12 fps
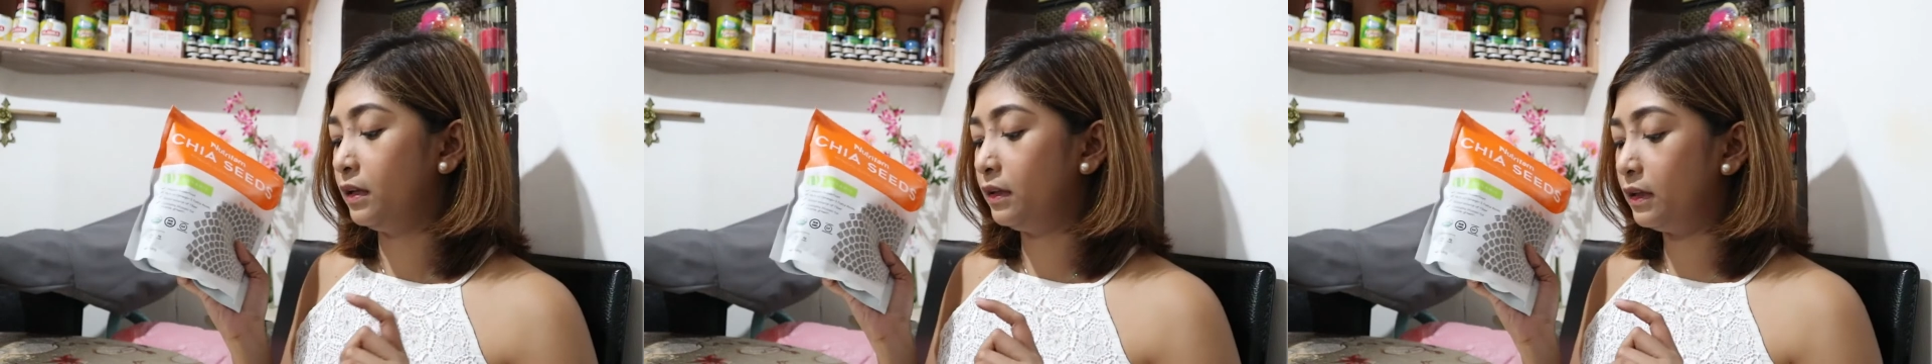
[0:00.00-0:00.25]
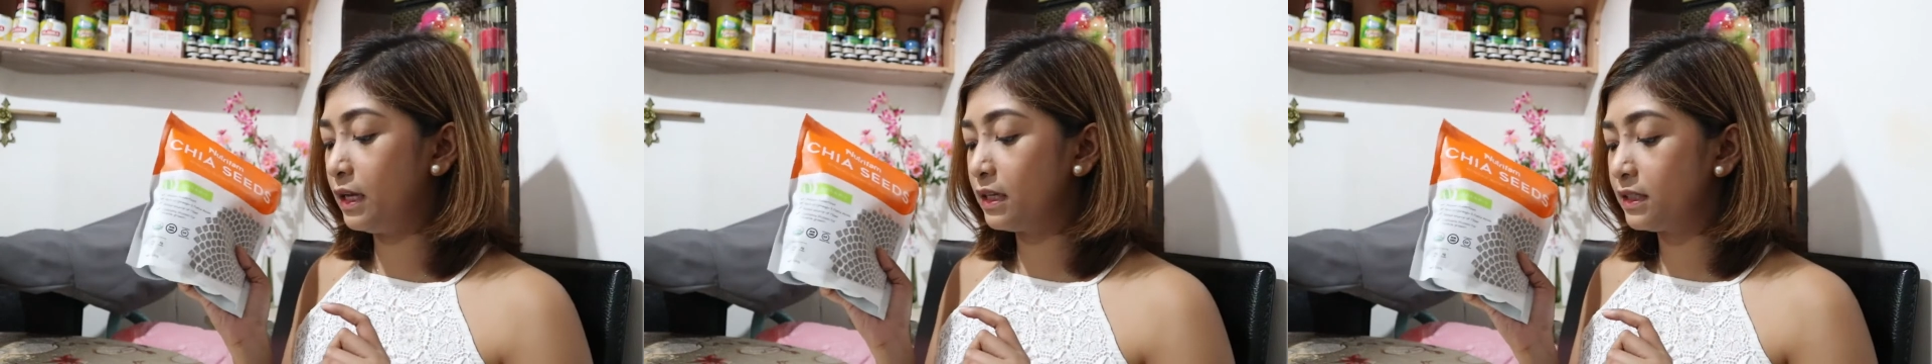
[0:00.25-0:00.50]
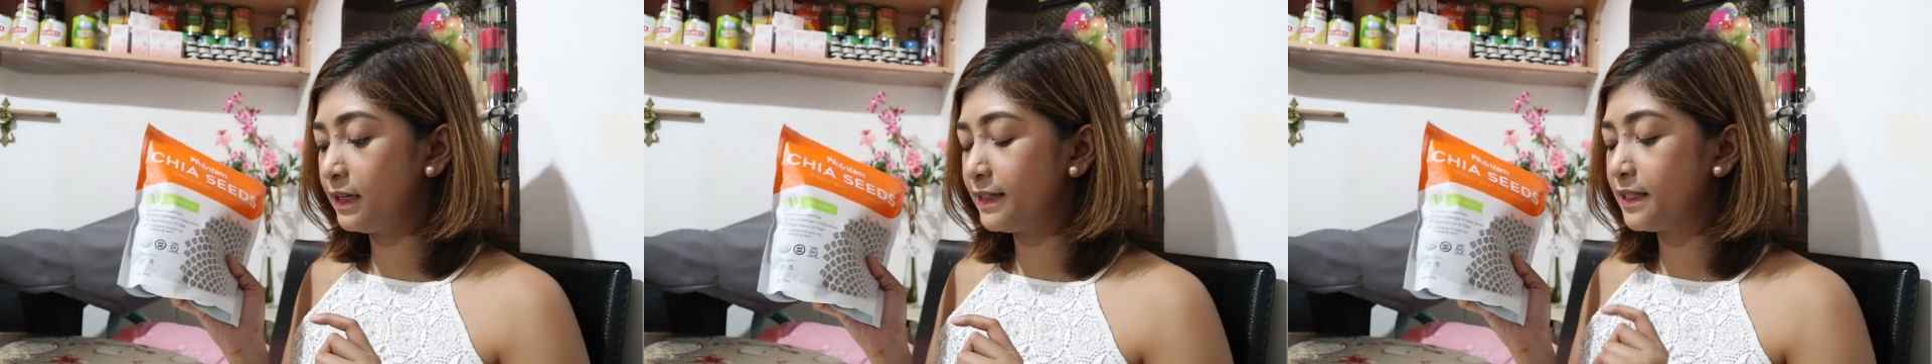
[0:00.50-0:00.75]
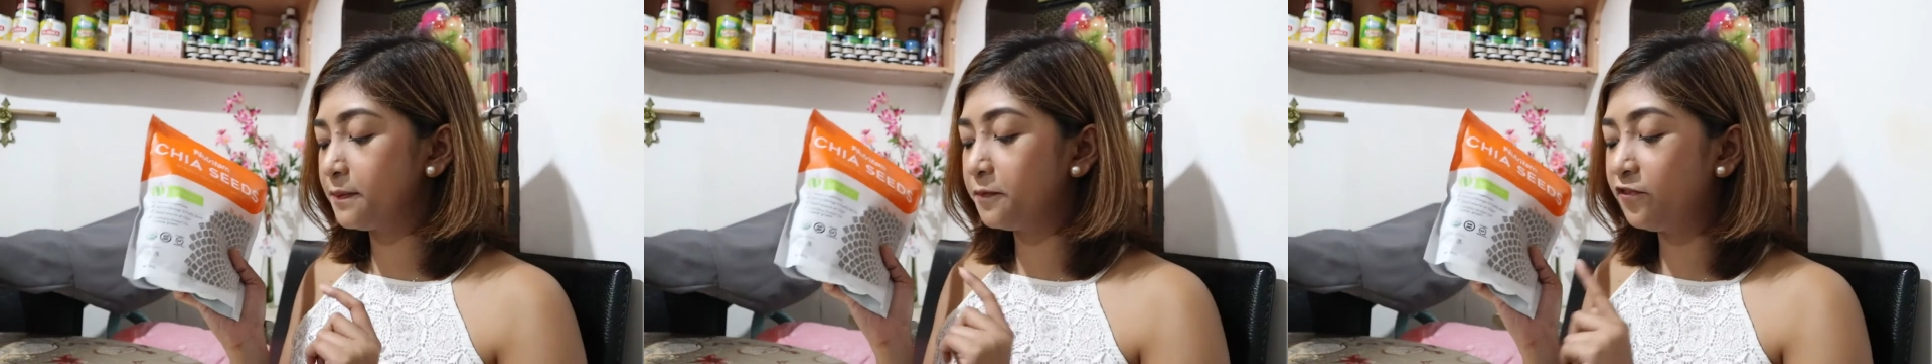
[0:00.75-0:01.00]
Next
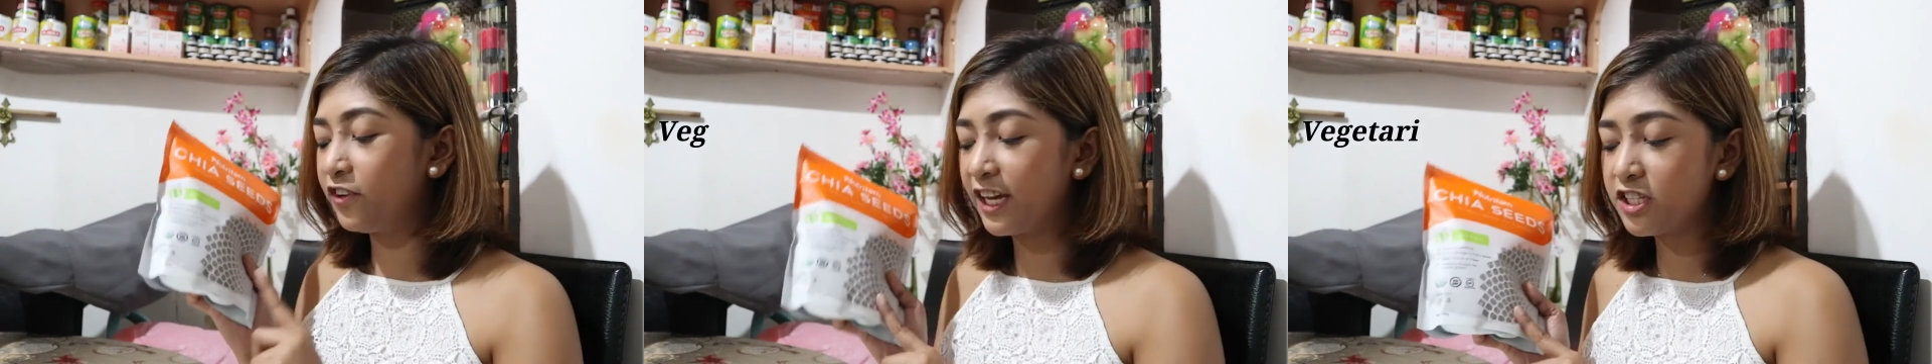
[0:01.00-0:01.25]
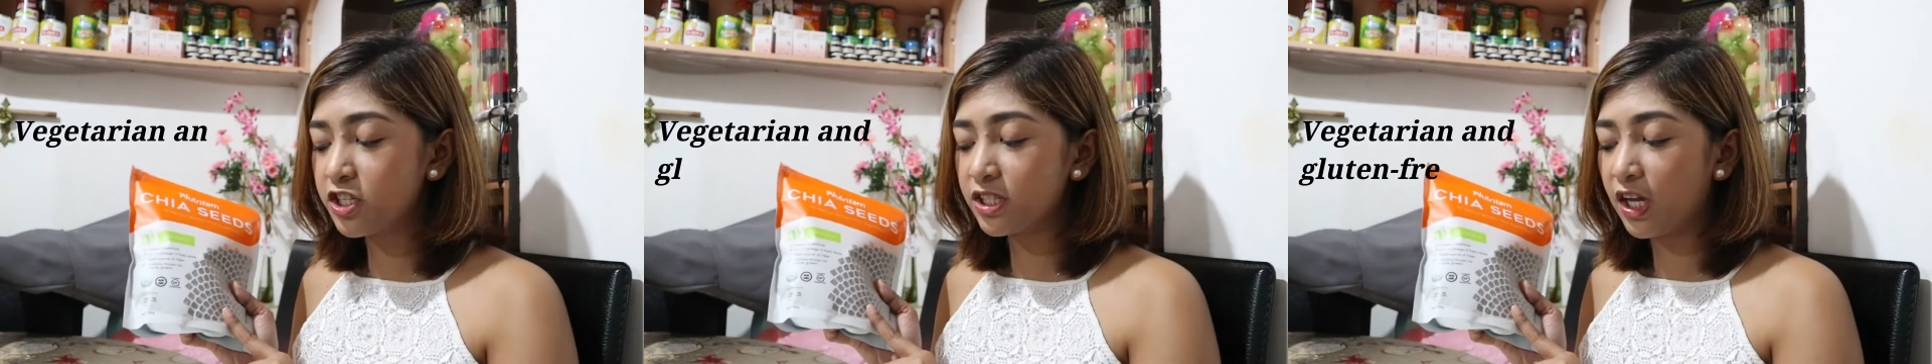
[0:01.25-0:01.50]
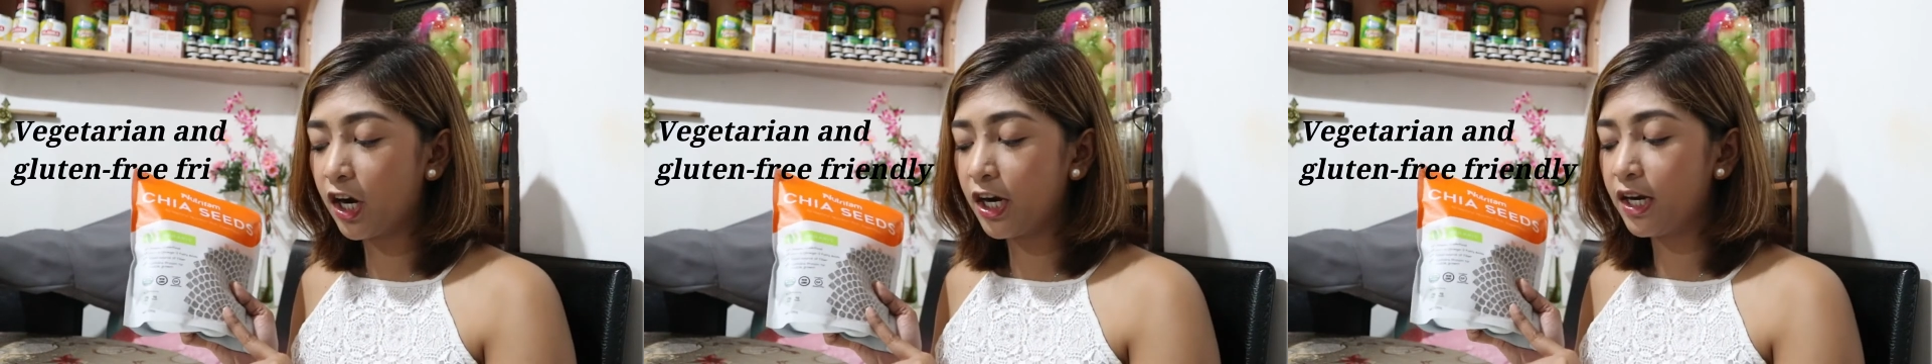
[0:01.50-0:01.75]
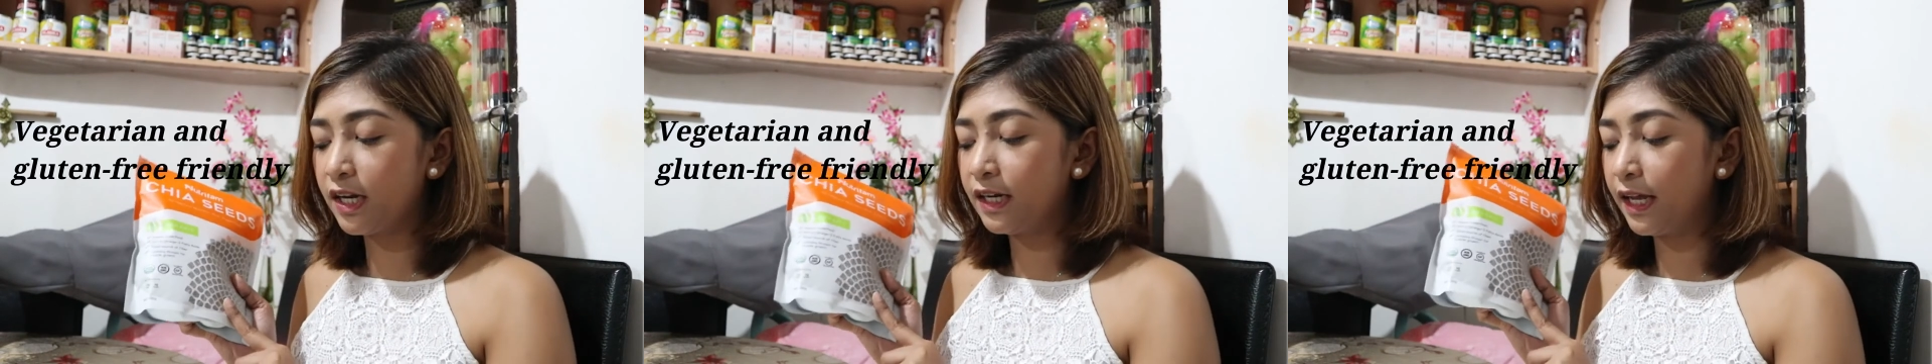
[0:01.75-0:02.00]
is
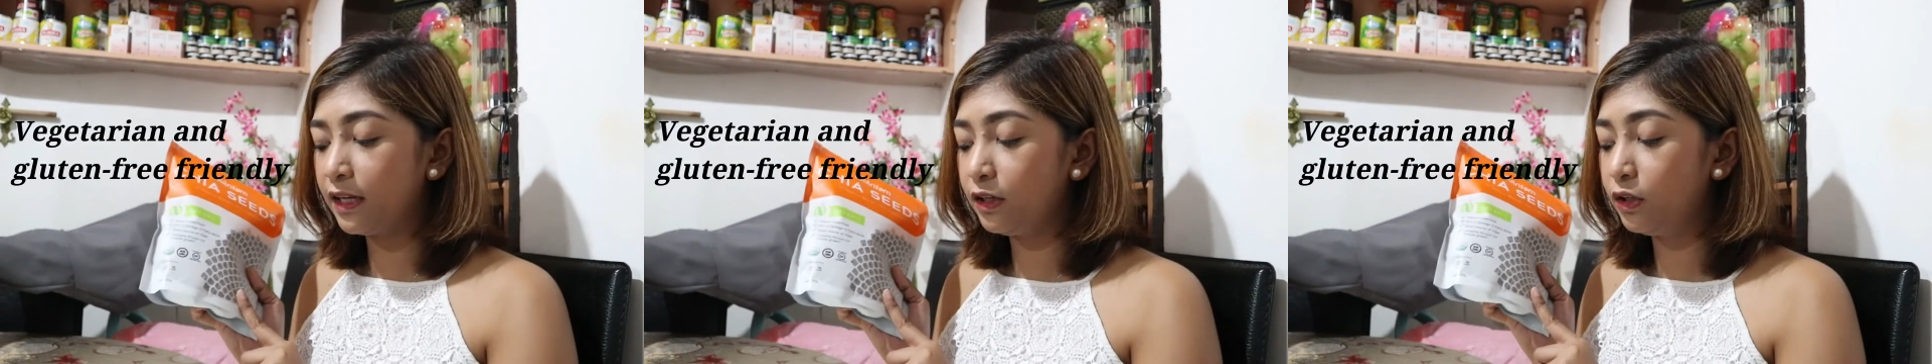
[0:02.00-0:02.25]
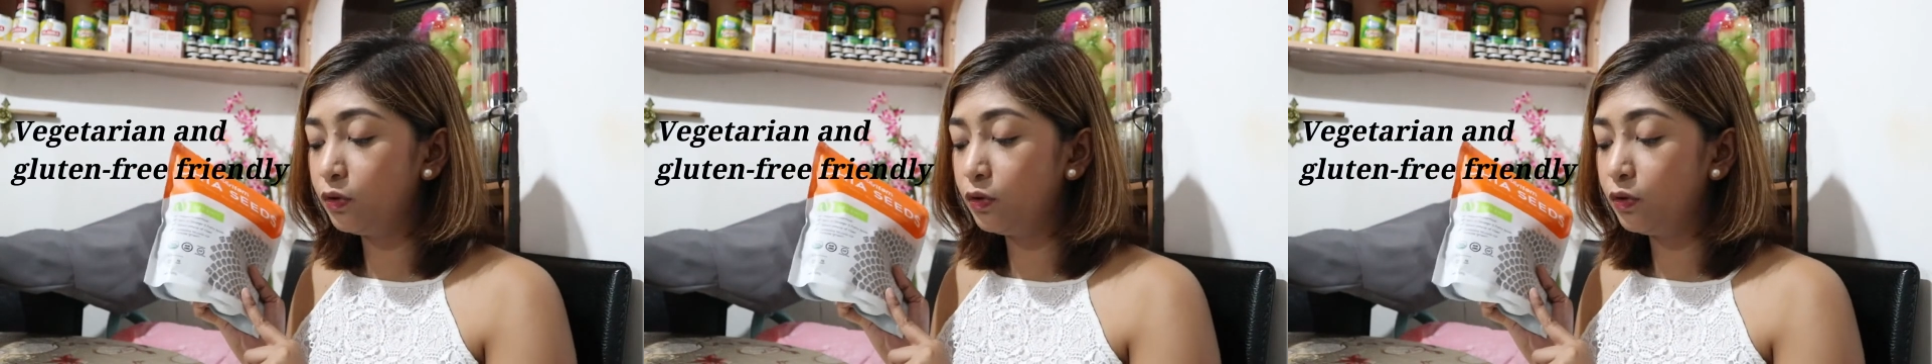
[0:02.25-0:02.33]
vegetarian and